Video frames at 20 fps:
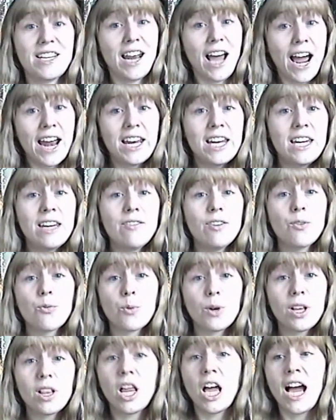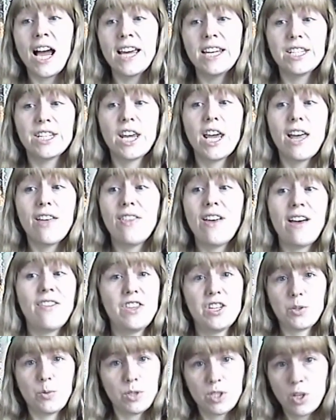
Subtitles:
And I didn't even realize that this was